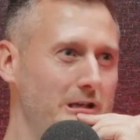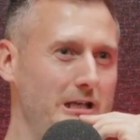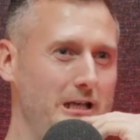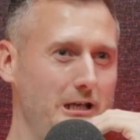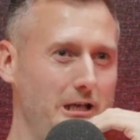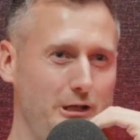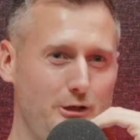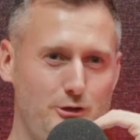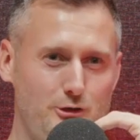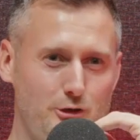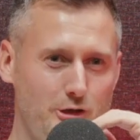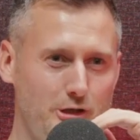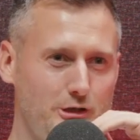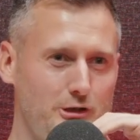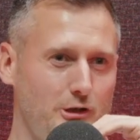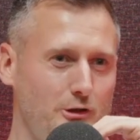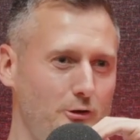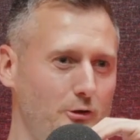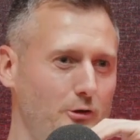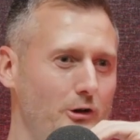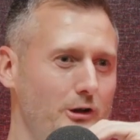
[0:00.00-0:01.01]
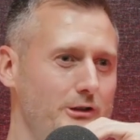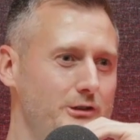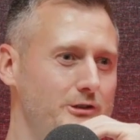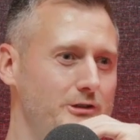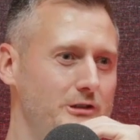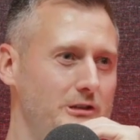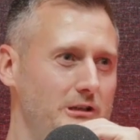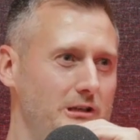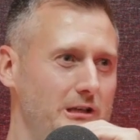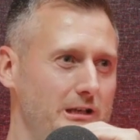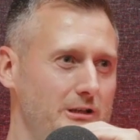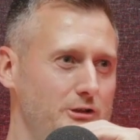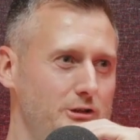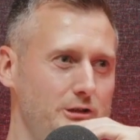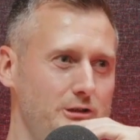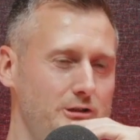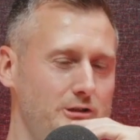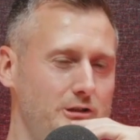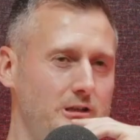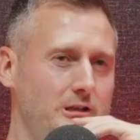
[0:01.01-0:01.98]
So, as soon as it launched, it
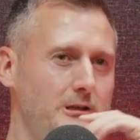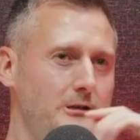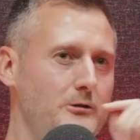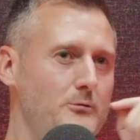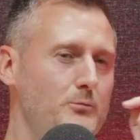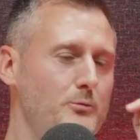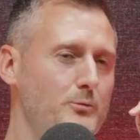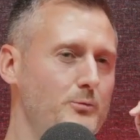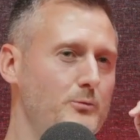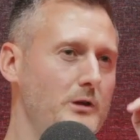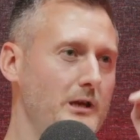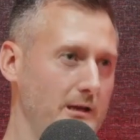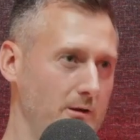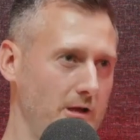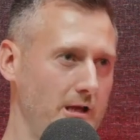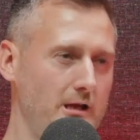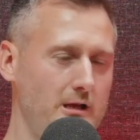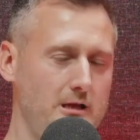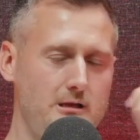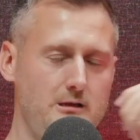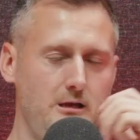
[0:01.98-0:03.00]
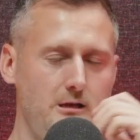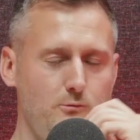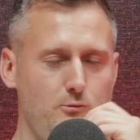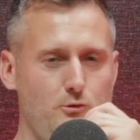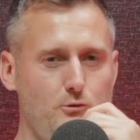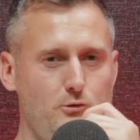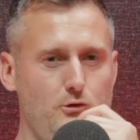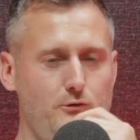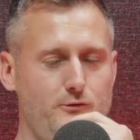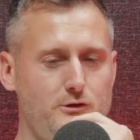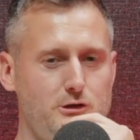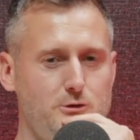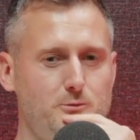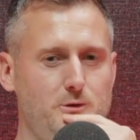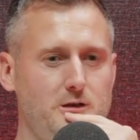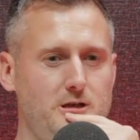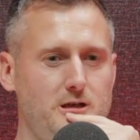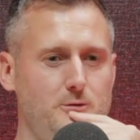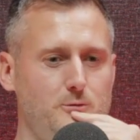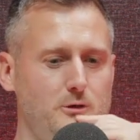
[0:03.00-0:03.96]
just, and we were obviously
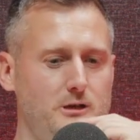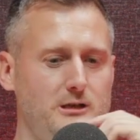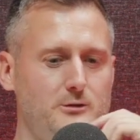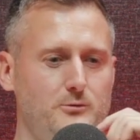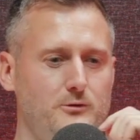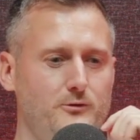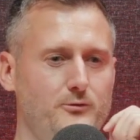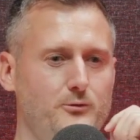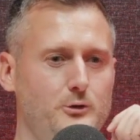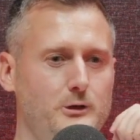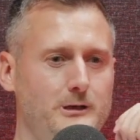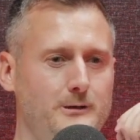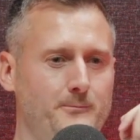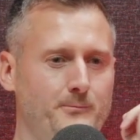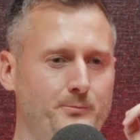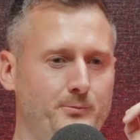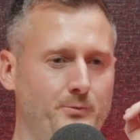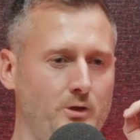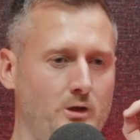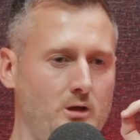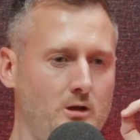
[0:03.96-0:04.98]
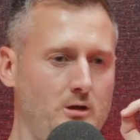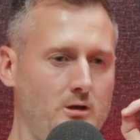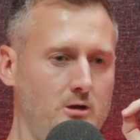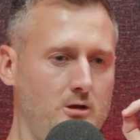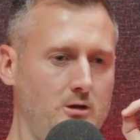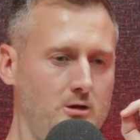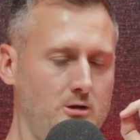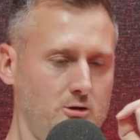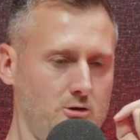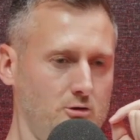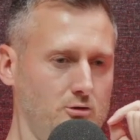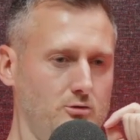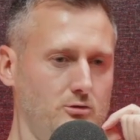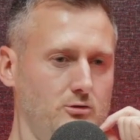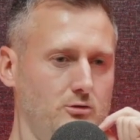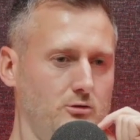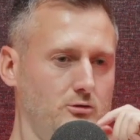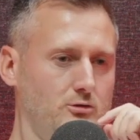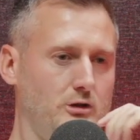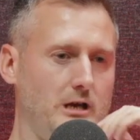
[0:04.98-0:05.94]
speaking about this before.
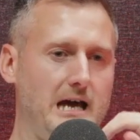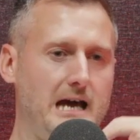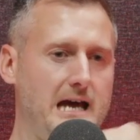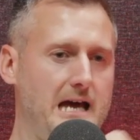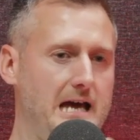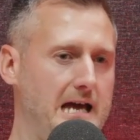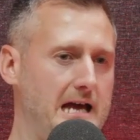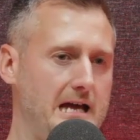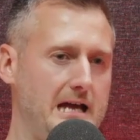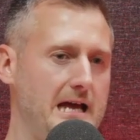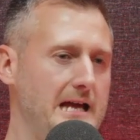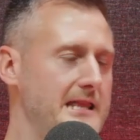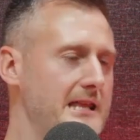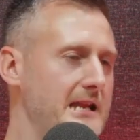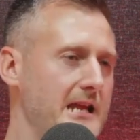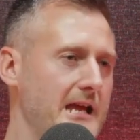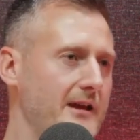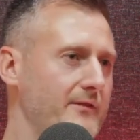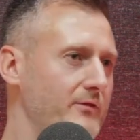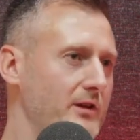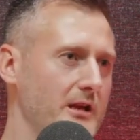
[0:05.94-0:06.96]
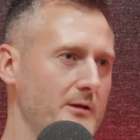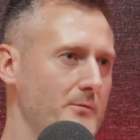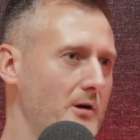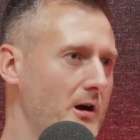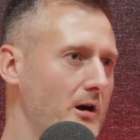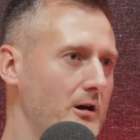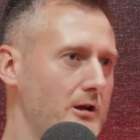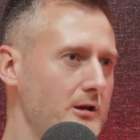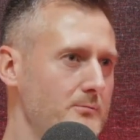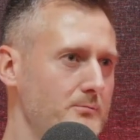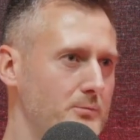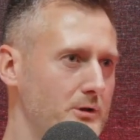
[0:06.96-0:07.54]
So I didn't have any marketing